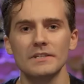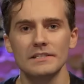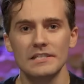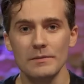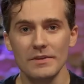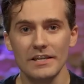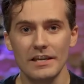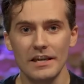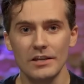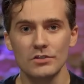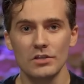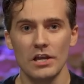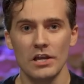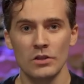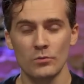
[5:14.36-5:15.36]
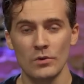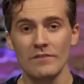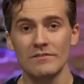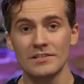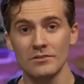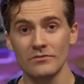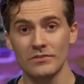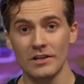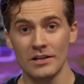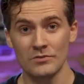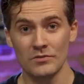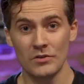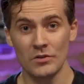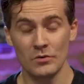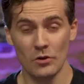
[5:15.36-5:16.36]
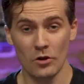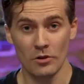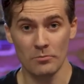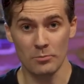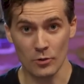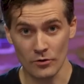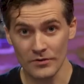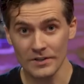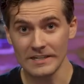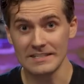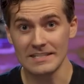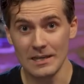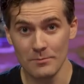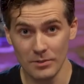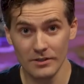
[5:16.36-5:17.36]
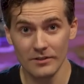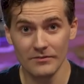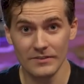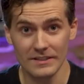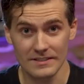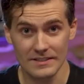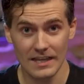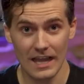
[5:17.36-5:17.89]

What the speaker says: Demon Cage and The Raven Still Flies With You are a perfect example of this,